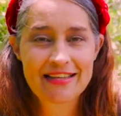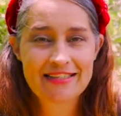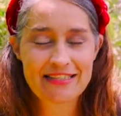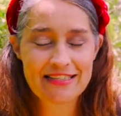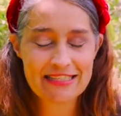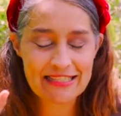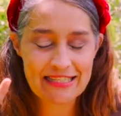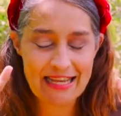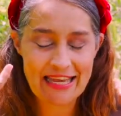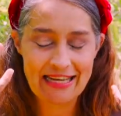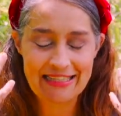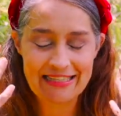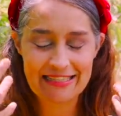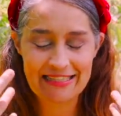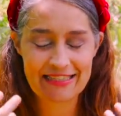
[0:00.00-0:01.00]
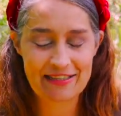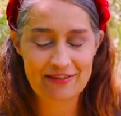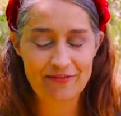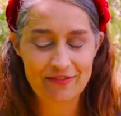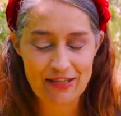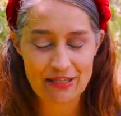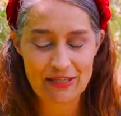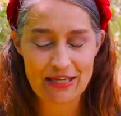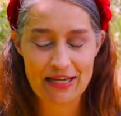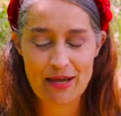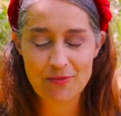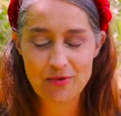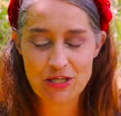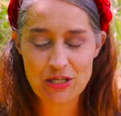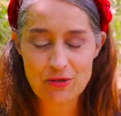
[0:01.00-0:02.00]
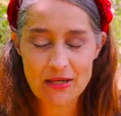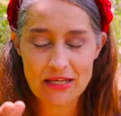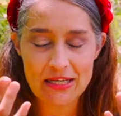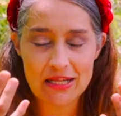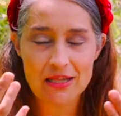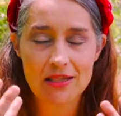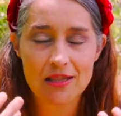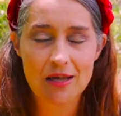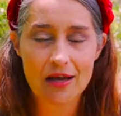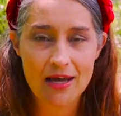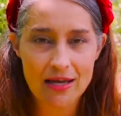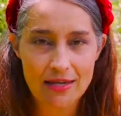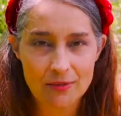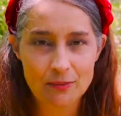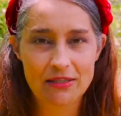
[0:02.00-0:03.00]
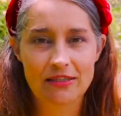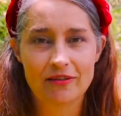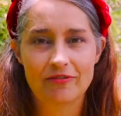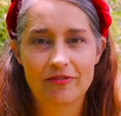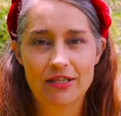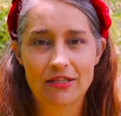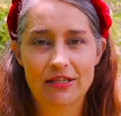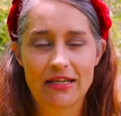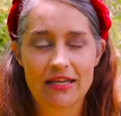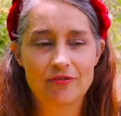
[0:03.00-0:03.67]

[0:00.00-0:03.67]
Just get into the feeling, and when you can align with the feeling,